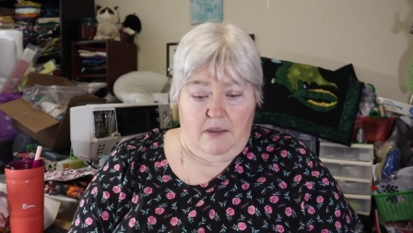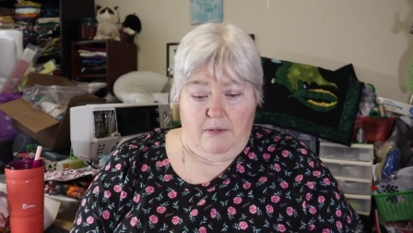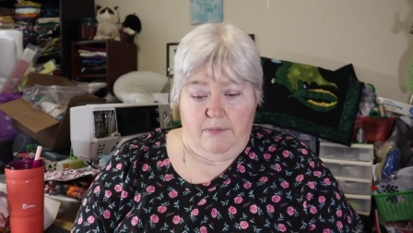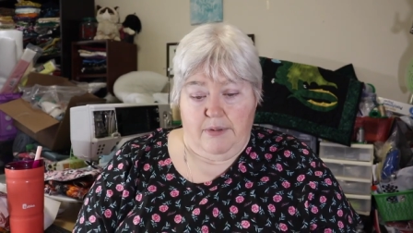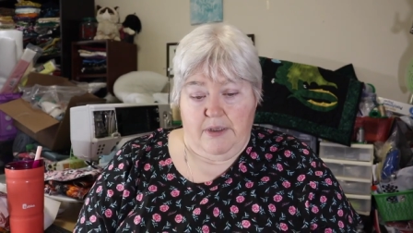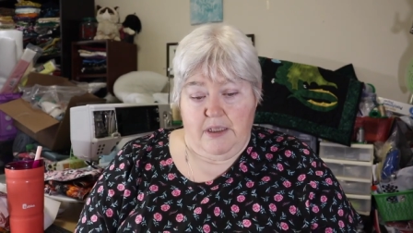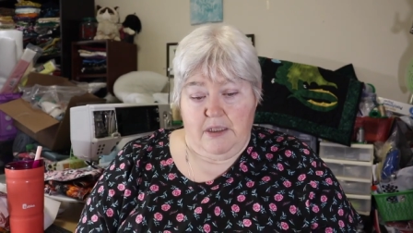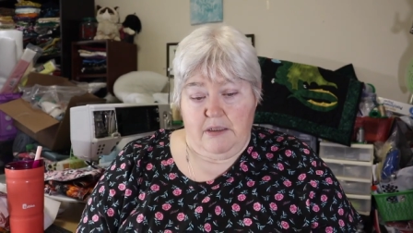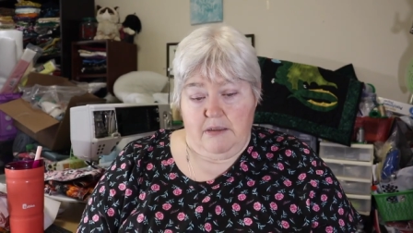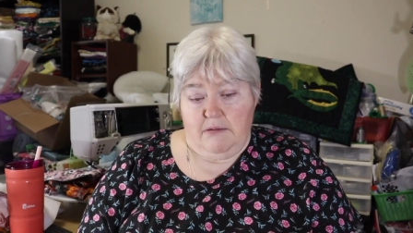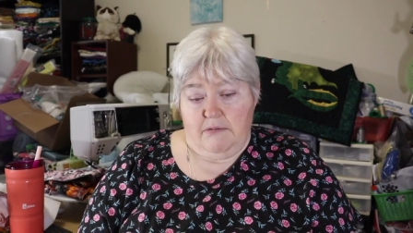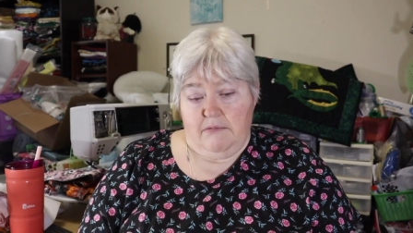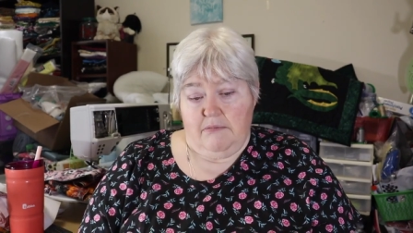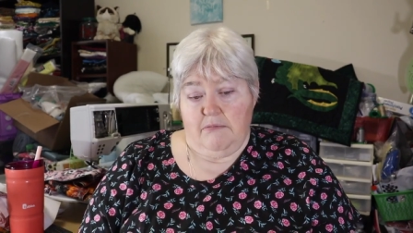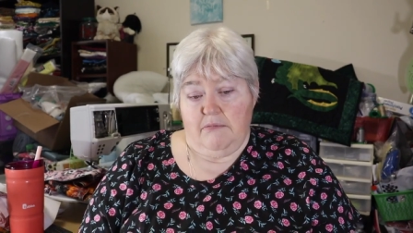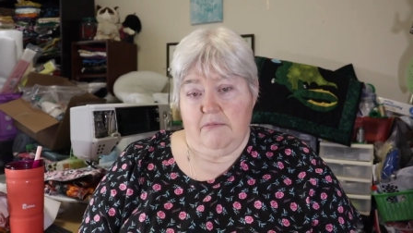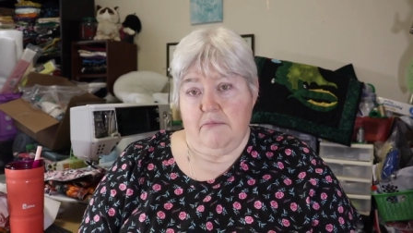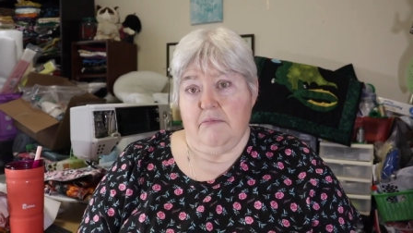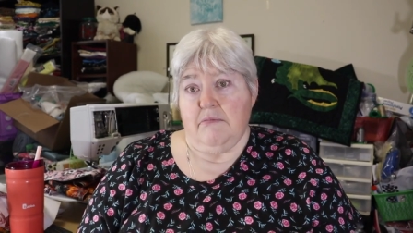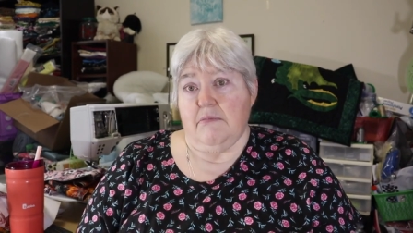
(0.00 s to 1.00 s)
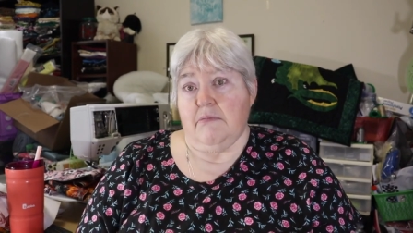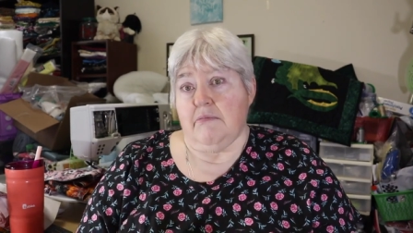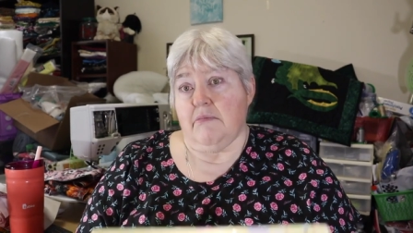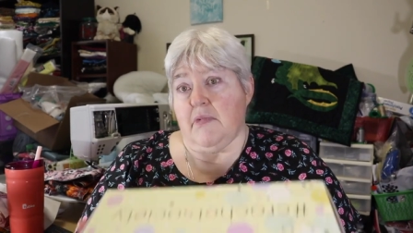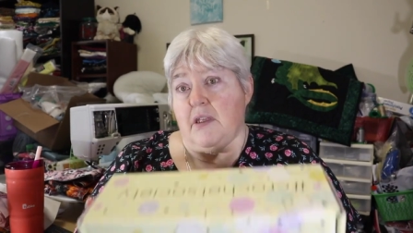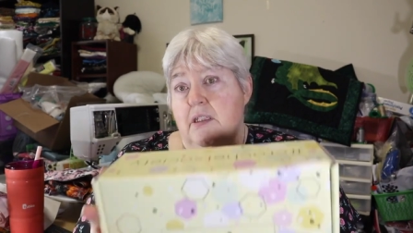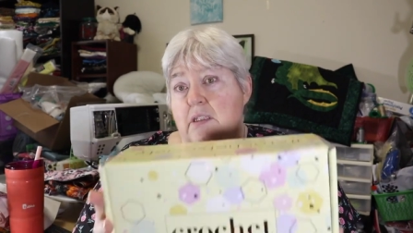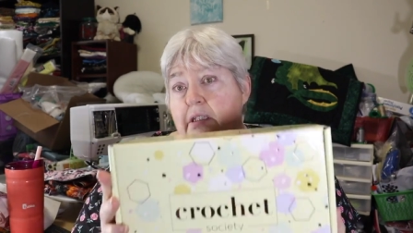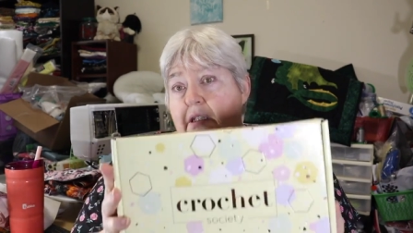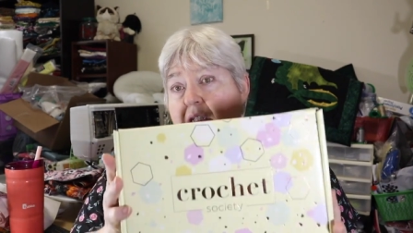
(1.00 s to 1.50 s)
but
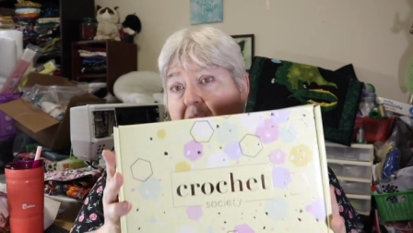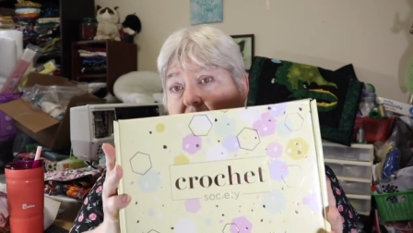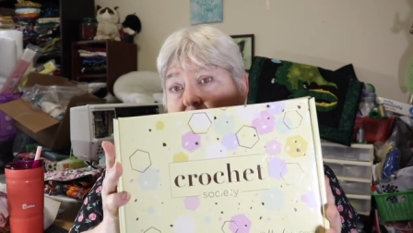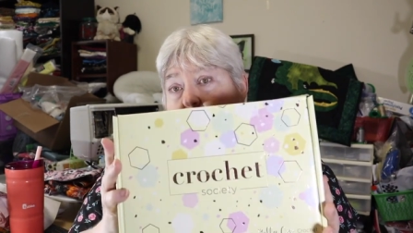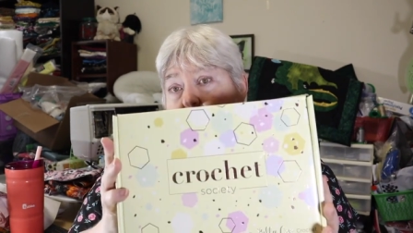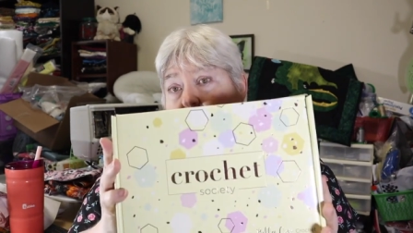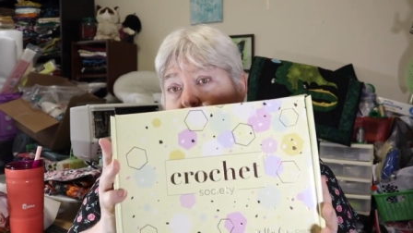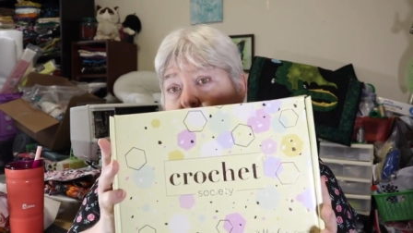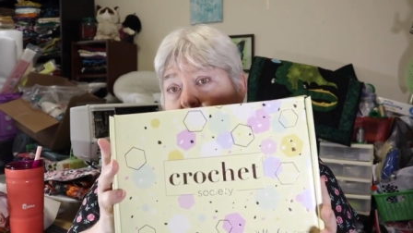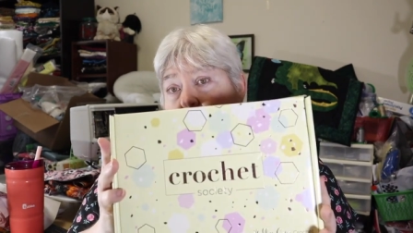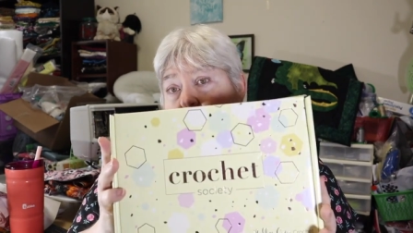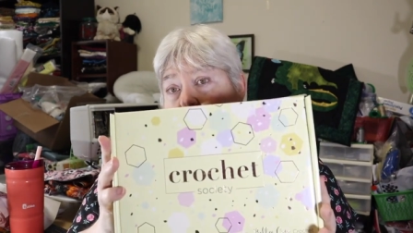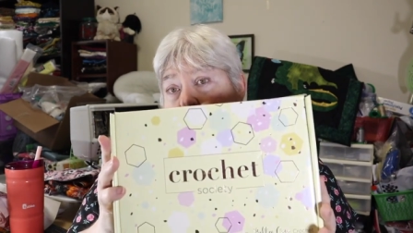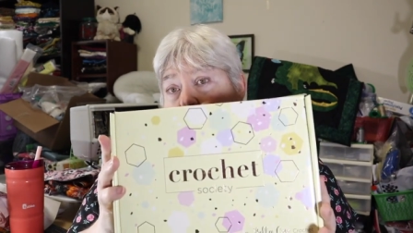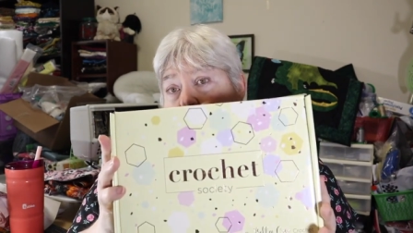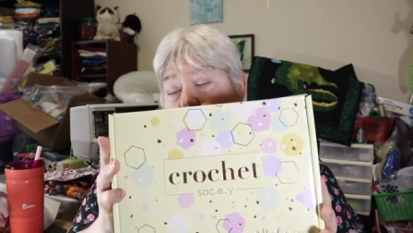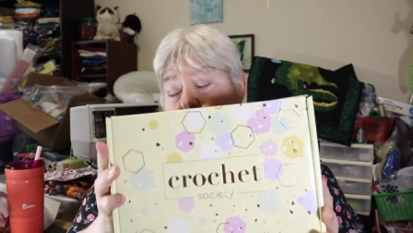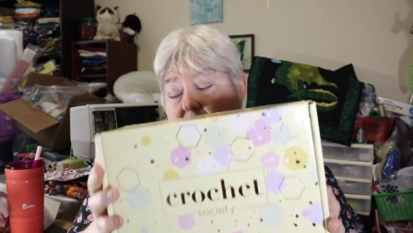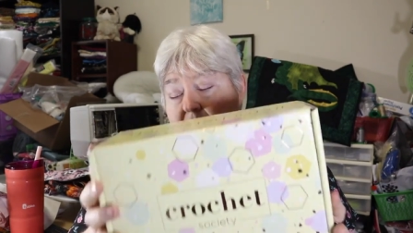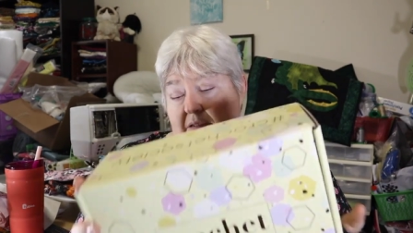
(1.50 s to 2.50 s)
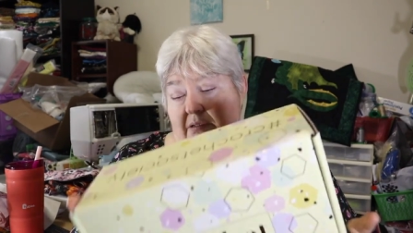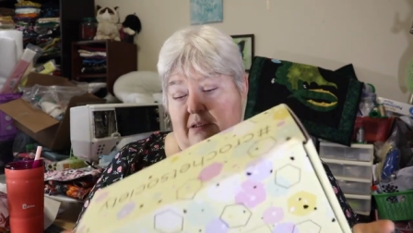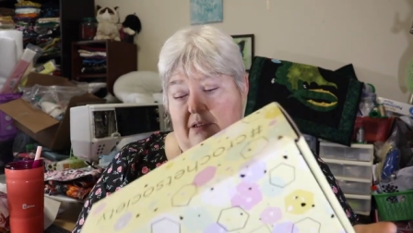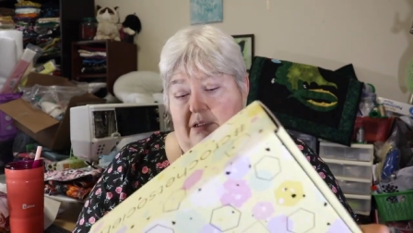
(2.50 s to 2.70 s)
I did get a box.